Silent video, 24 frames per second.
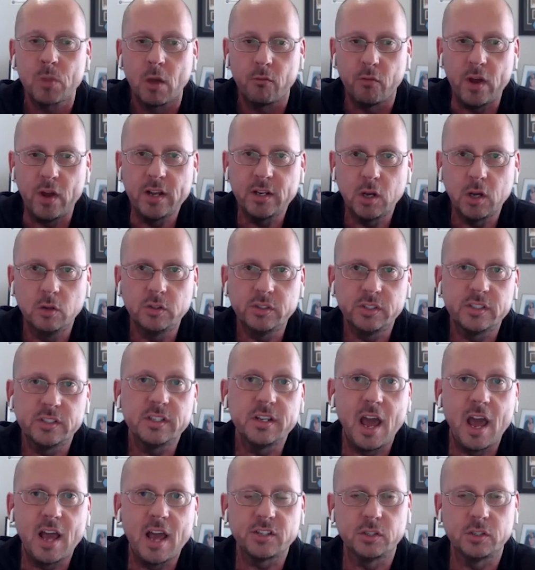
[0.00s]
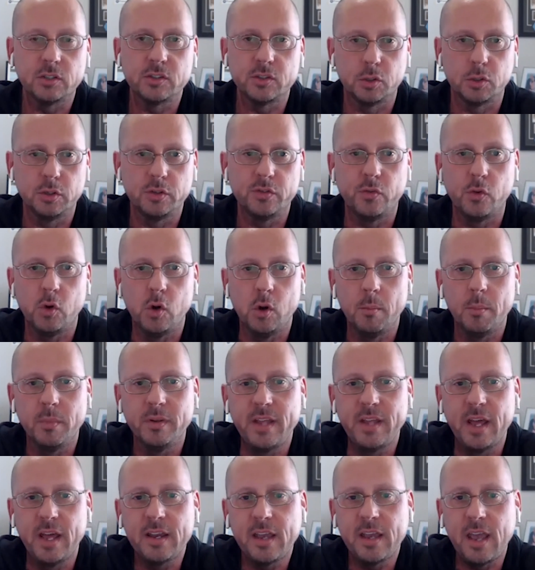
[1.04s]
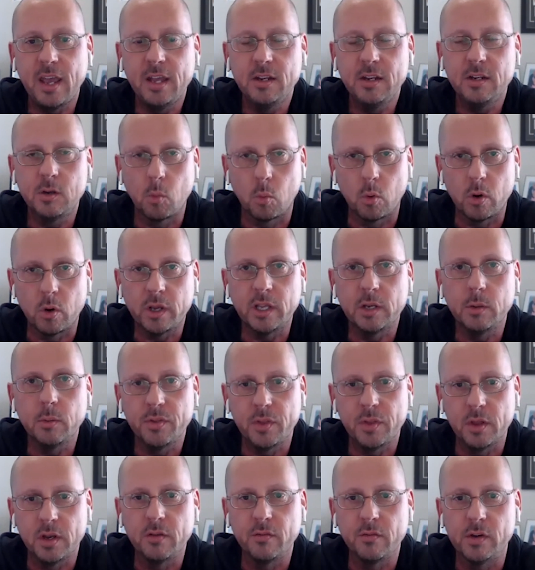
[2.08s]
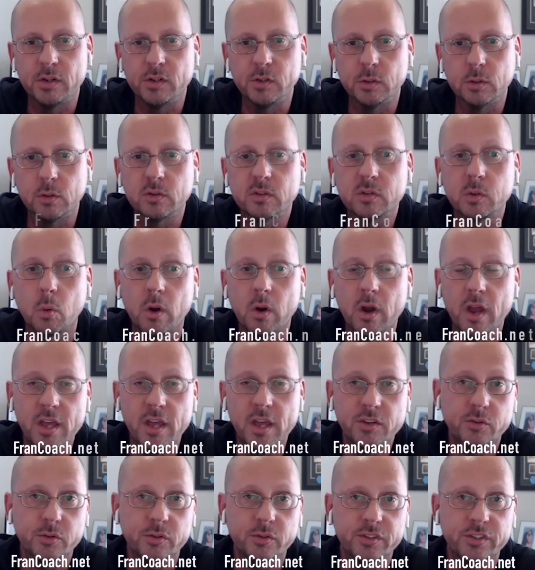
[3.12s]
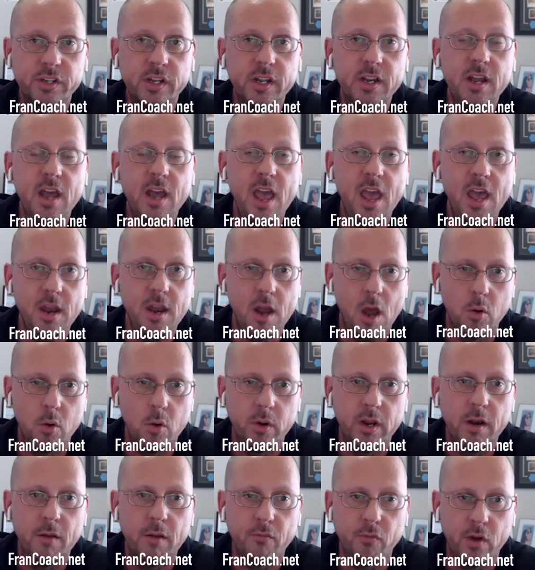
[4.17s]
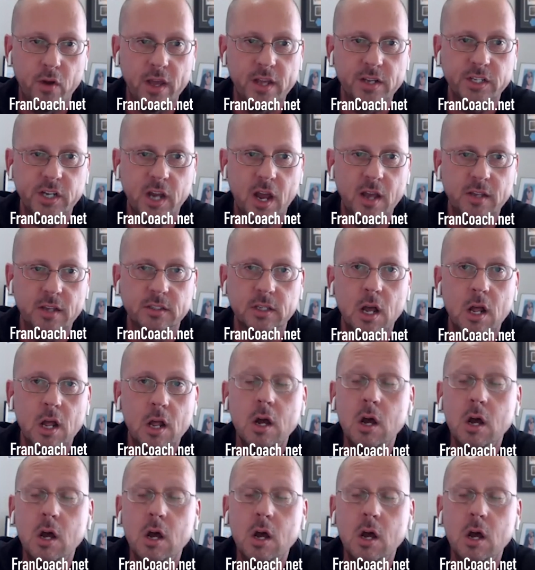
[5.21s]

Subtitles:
FranCoach is a national search firm dedicated to working with individuals who are interested in owning a franchise.